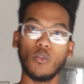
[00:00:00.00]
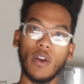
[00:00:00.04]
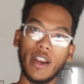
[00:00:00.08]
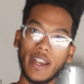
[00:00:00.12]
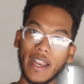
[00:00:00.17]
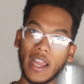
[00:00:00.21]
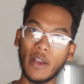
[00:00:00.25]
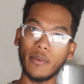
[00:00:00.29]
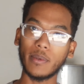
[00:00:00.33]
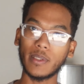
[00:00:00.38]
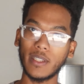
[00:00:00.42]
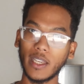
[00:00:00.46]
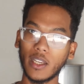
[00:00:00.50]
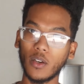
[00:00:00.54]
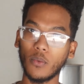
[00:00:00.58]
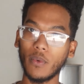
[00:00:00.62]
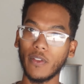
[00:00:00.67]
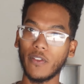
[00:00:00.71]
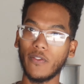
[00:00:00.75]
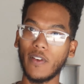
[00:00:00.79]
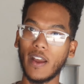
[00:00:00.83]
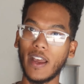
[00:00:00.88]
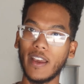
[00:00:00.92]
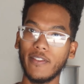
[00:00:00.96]
Right now I'm sticking
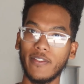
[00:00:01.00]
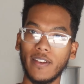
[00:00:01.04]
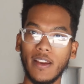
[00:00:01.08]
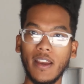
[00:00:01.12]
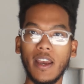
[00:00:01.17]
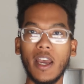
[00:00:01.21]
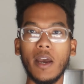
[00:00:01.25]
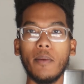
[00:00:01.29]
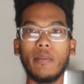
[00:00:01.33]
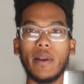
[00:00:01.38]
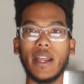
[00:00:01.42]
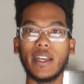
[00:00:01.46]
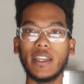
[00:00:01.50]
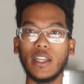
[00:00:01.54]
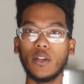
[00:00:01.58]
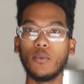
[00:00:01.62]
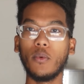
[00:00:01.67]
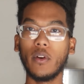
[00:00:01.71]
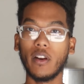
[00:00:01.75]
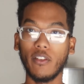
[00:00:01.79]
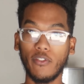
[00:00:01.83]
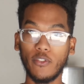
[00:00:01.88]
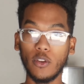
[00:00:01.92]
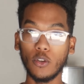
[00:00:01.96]
with five, but I did want to